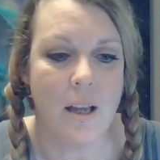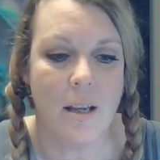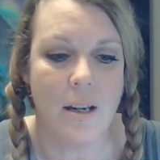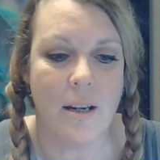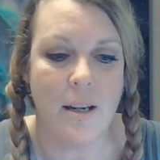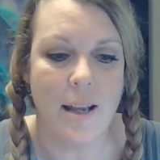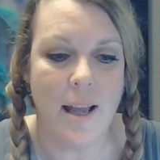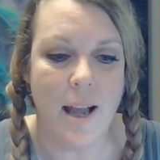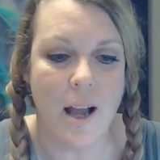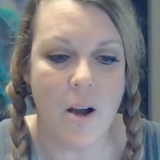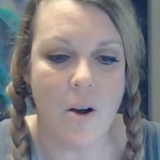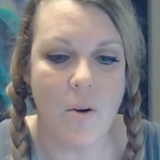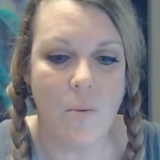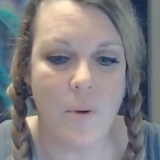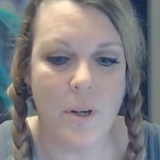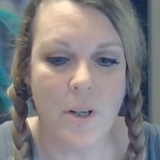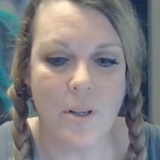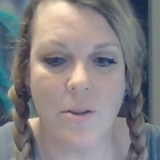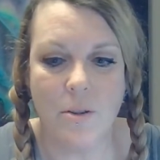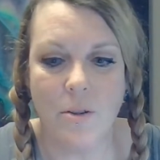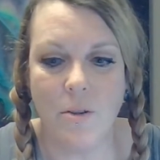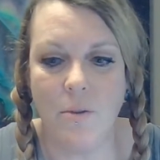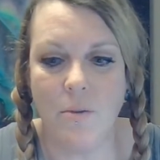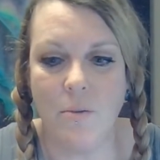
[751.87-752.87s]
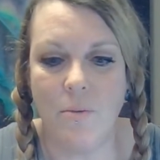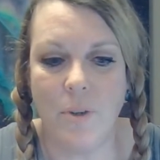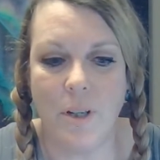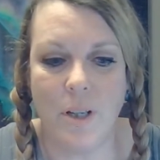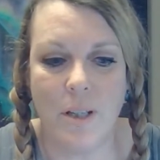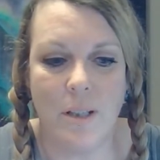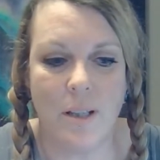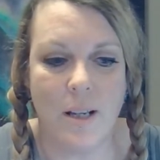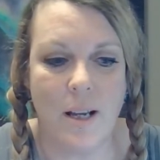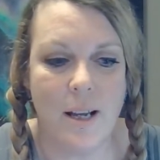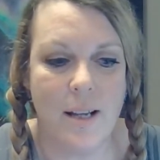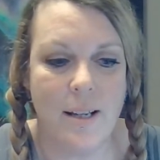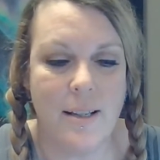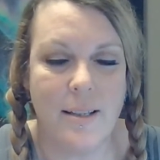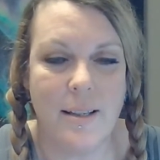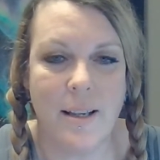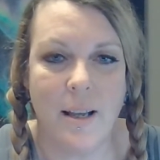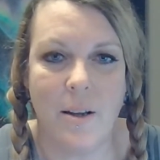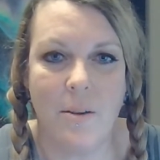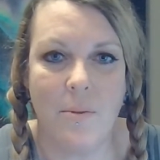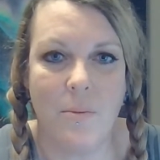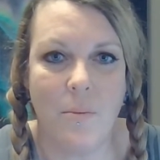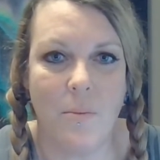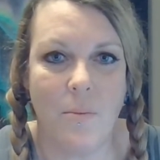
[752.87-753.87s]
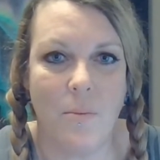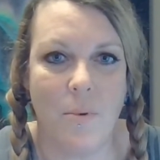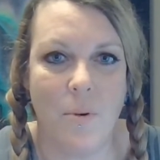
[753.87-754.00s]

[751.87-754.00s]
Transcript: Now we do realize that